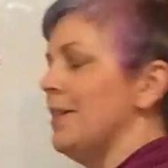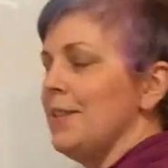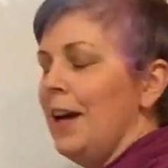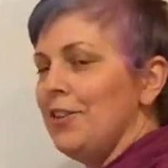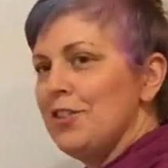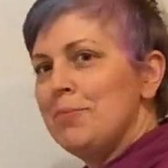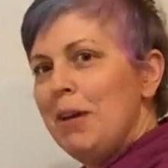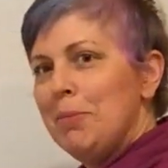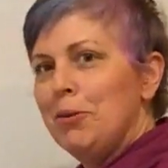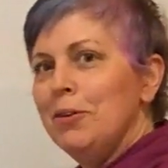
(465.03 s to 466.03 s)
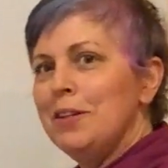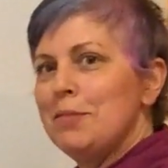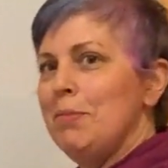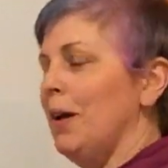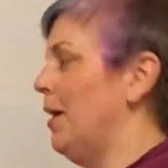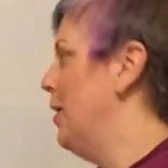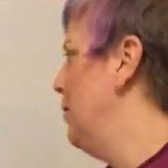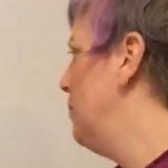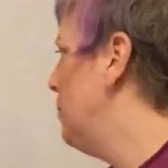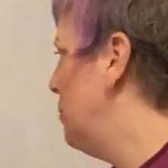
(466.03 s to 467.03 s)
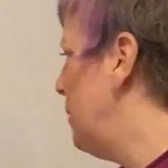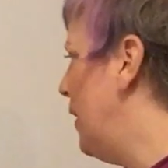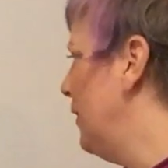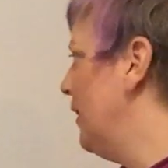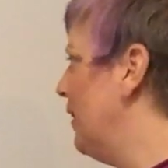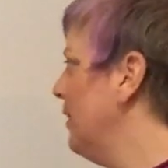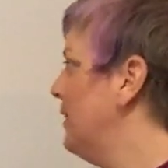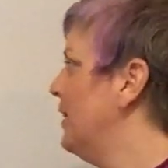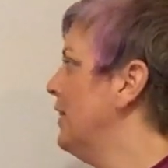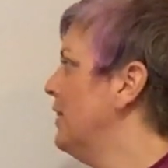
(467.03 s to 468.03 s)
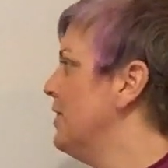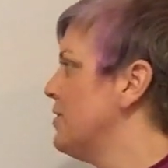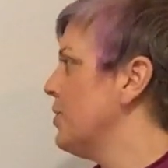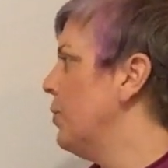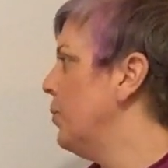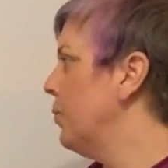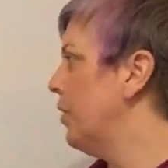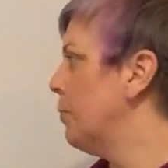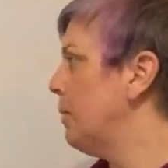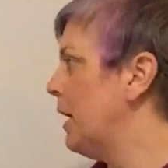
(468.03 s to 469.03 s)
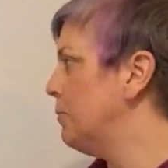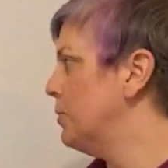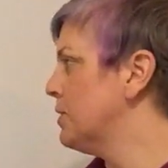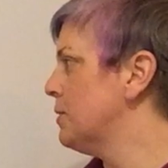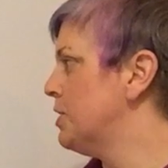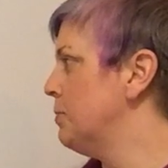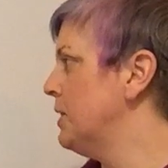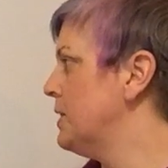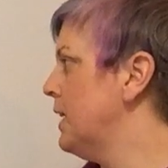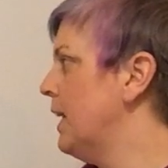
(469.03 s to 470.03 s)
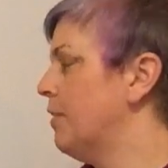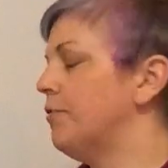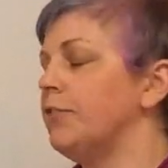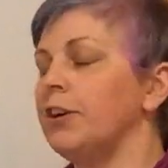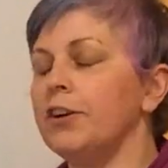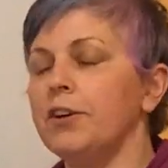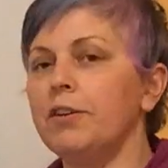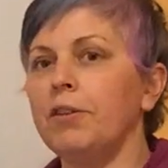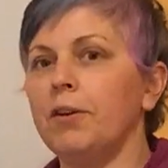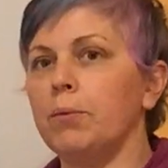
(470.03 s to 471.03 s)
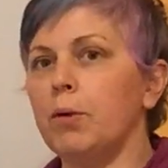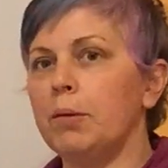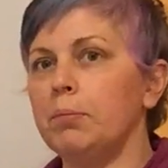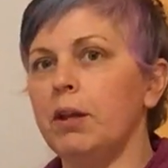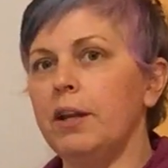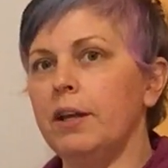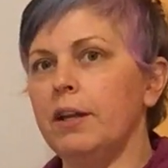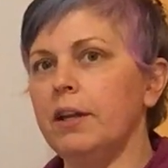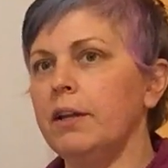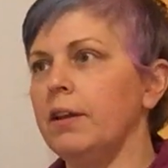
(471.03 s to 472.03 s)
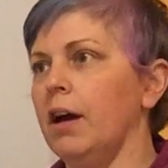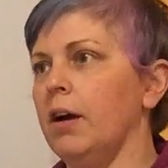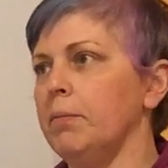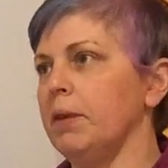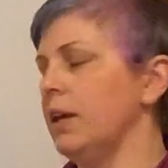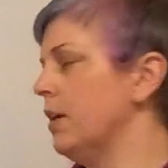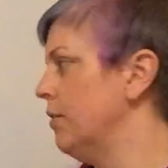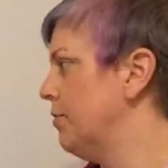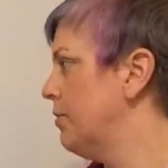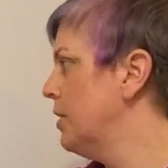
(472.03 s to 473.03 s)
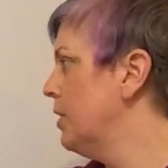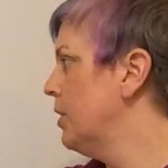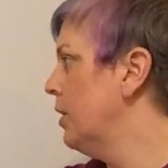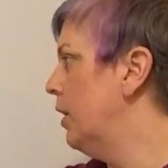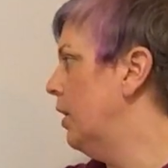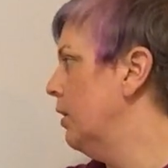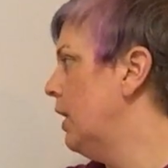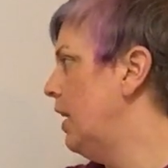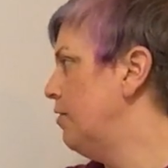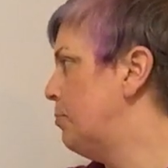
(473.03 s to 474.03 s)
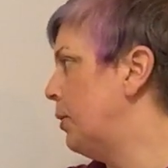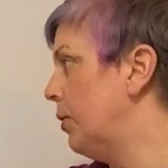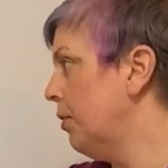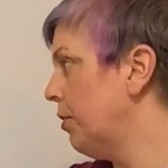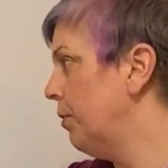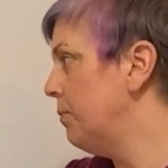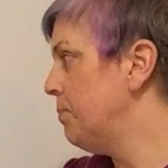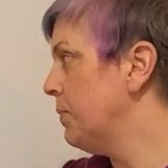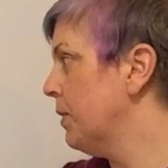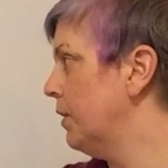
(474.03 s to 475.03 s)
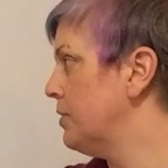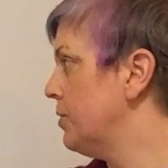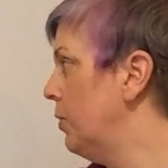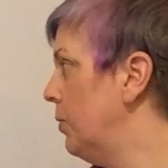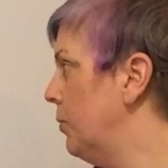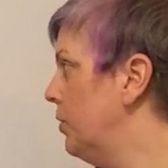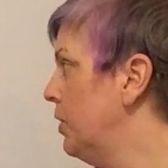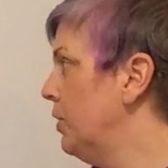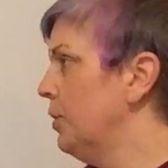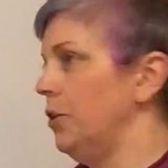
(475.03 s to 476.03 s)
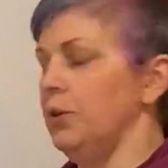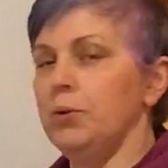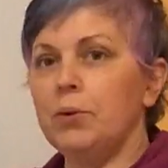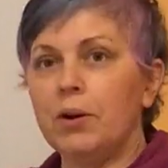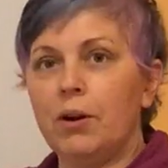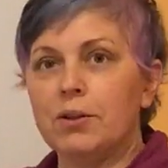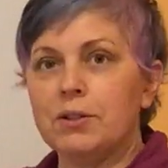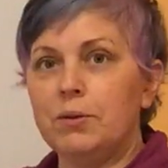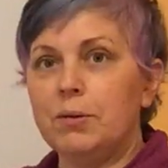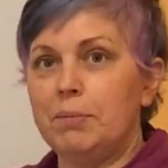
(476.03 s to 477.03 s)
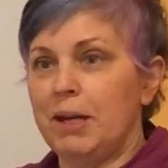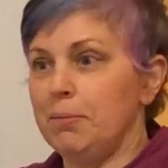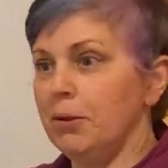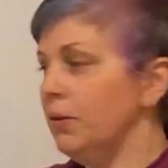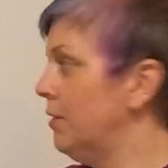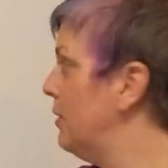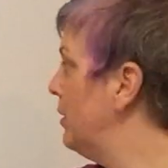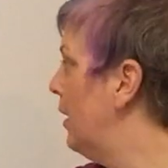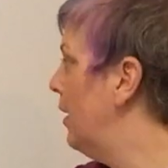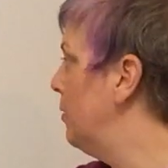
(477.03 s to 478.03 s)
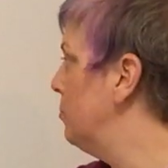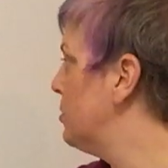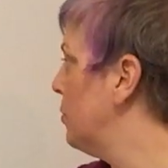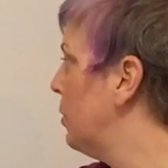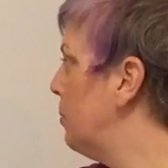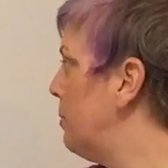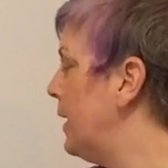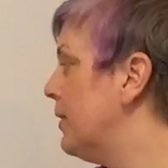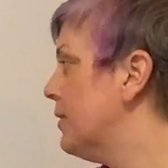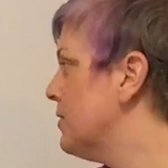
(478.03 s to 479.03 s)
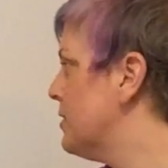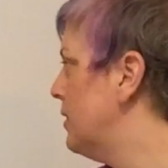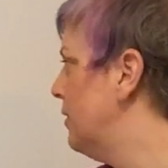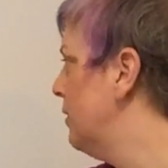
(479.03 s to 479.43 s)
it's not just mammal, it's mammalia. So they're mammals, which means they have fur, they're warm-blooded, they give live birth. So you are also a mammal. So are bears